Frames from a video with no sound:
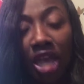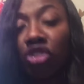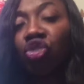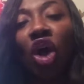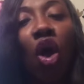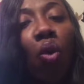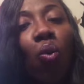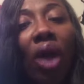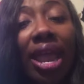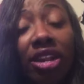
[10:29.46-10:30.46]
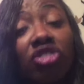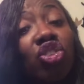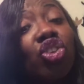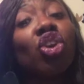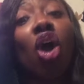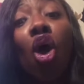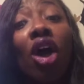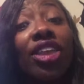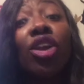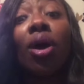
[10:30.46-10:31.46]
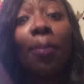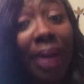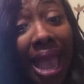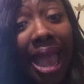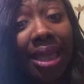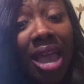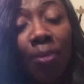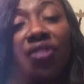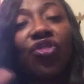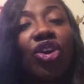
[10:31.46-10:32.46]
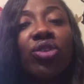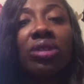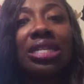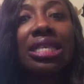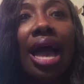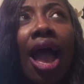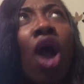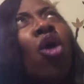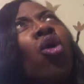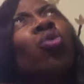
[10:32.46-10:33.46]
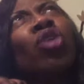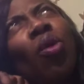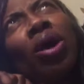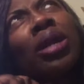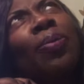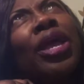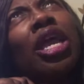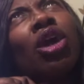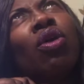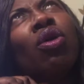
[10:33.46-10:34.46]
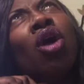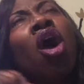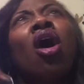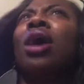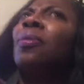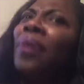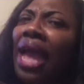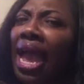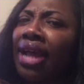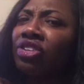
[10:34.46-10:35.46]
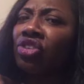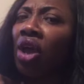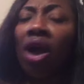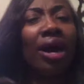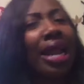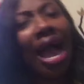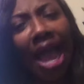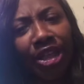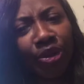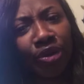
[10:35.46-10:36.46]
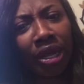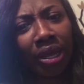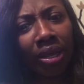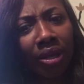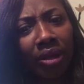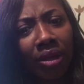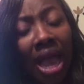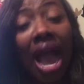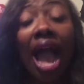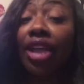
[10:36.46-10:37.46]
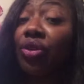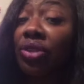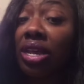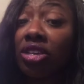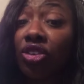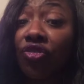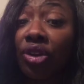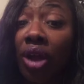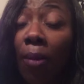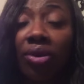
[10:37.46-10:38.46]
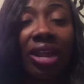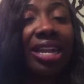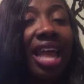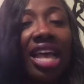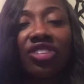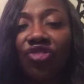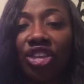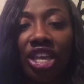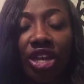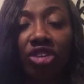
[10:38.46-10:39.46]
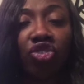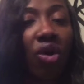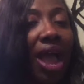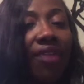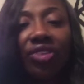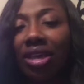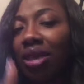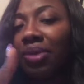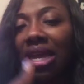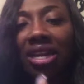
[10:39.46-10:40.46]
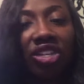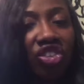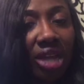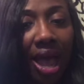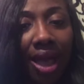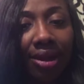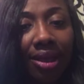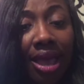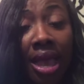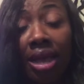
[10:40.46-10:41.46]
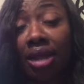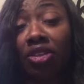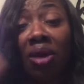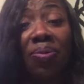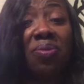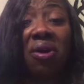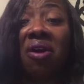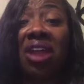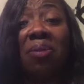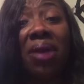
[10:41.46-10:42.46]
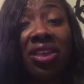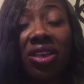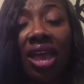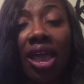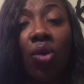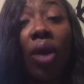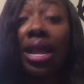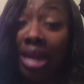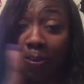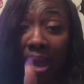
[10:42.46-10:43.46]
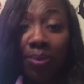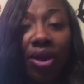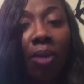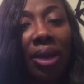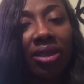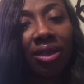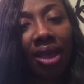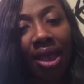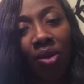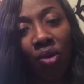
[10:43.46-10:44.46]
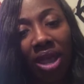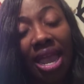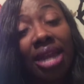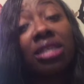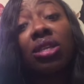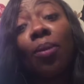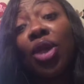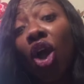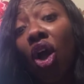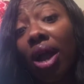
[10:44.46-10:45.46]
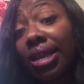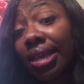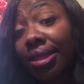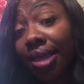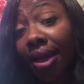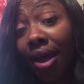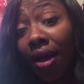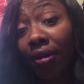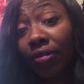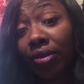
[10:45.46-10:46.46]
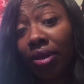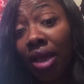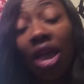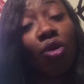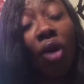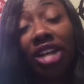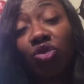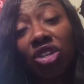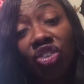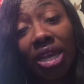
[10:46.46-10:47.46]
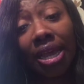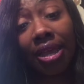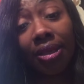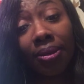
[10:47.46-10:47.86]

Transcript: Don't wait until you're on your back before you decide, oh, do I want the pill or the patch or the IUD? IUDs are phenomenal. They last for years. You don't have to keep getting the shot. And some people, oh, they make you gain weight. That baby gonna make you gain weight, and it's gonna be hard to get that off. Watch what you eat.